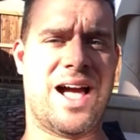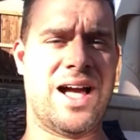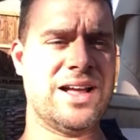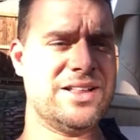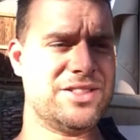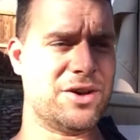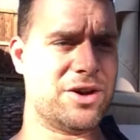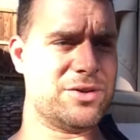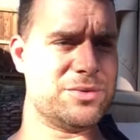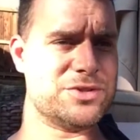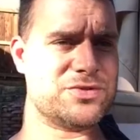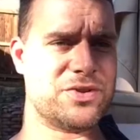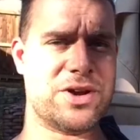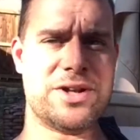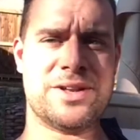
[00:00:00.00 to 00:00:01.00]
I thought it
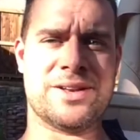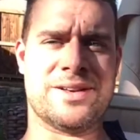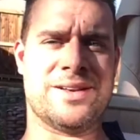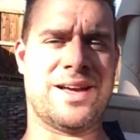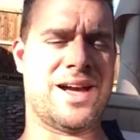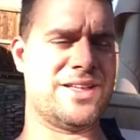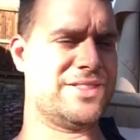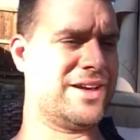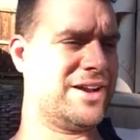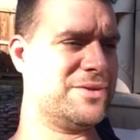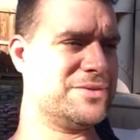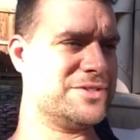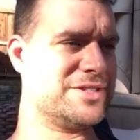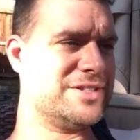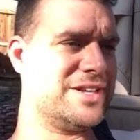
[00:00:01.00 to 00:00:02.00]
was fun. I thought
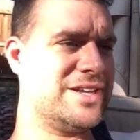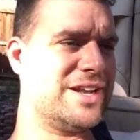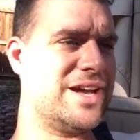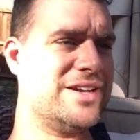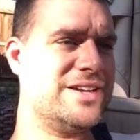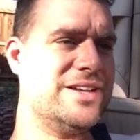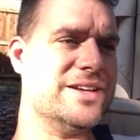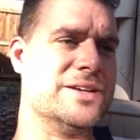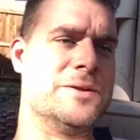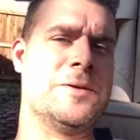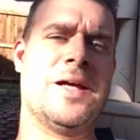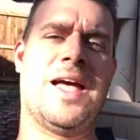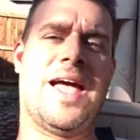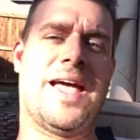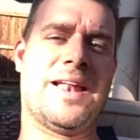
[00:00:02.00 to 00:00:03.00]
it was a neat idea.
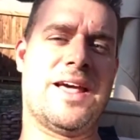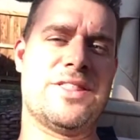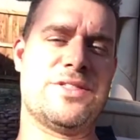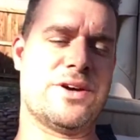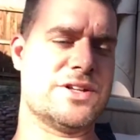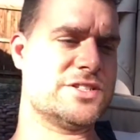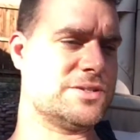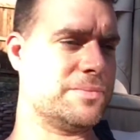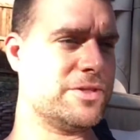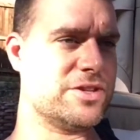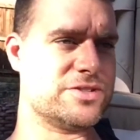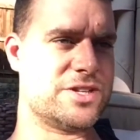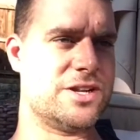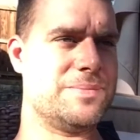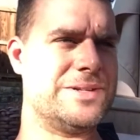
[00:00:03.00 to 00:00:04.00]
And I thought some of
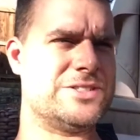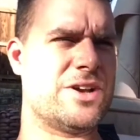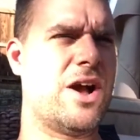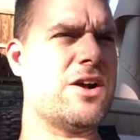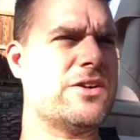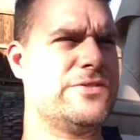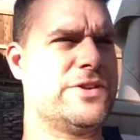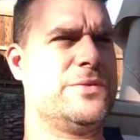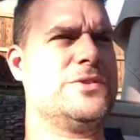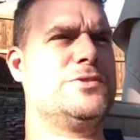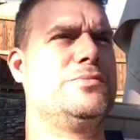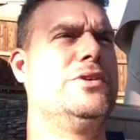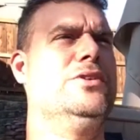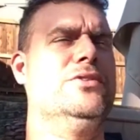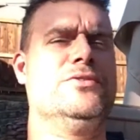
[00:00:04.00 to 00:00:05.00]
the cinematography
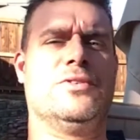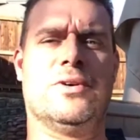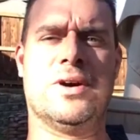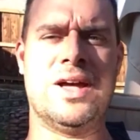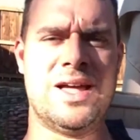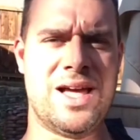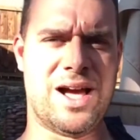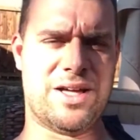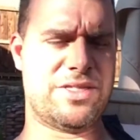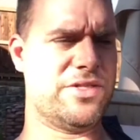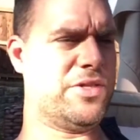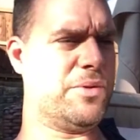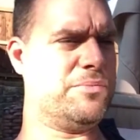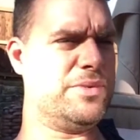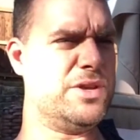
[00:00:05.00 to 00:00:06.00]
was beautiful. I
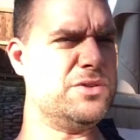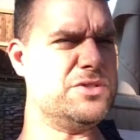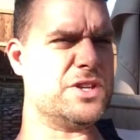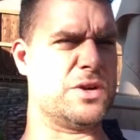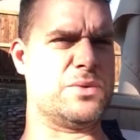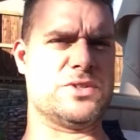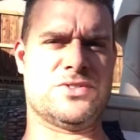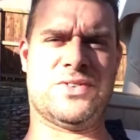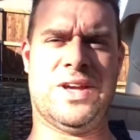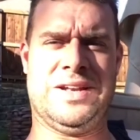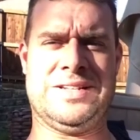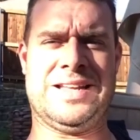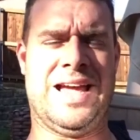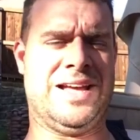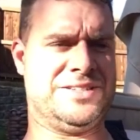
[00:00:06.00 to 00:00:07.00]
thought the music was
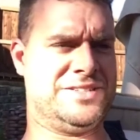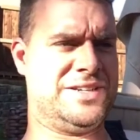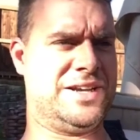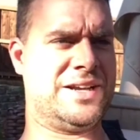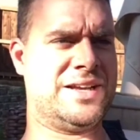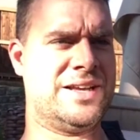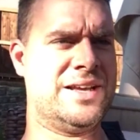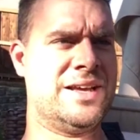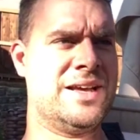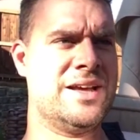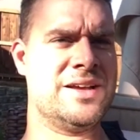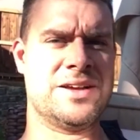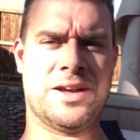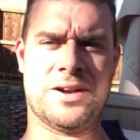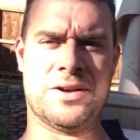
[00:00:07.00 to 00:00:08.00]
fantastic.
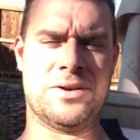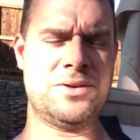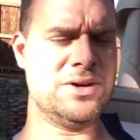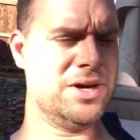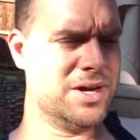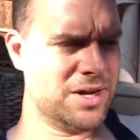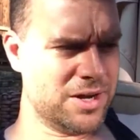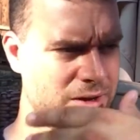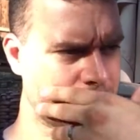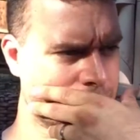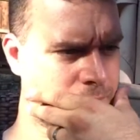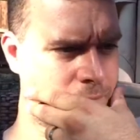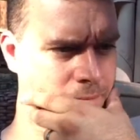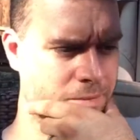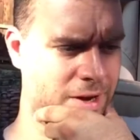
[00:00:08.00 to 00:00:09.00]
You know,
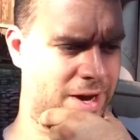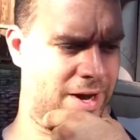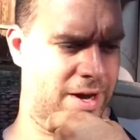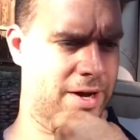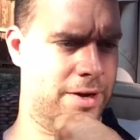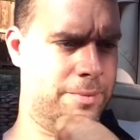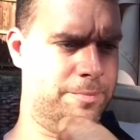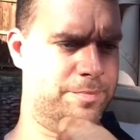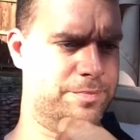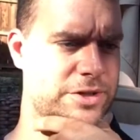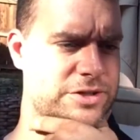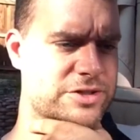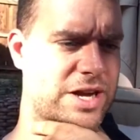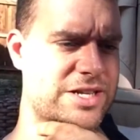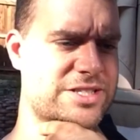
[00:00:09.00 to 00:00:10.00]

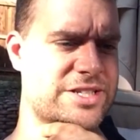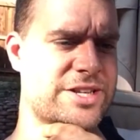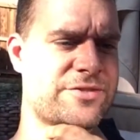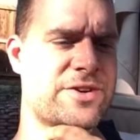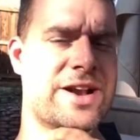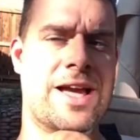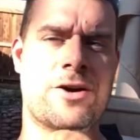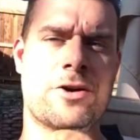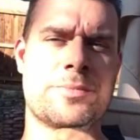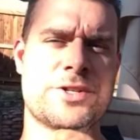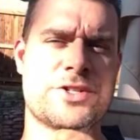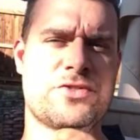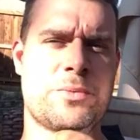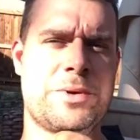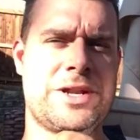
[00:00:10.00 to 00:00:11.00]
there's lots of different elements
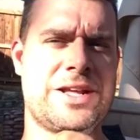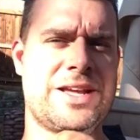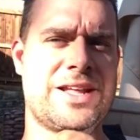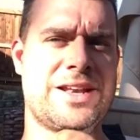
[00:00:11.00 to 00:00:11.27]
for me to get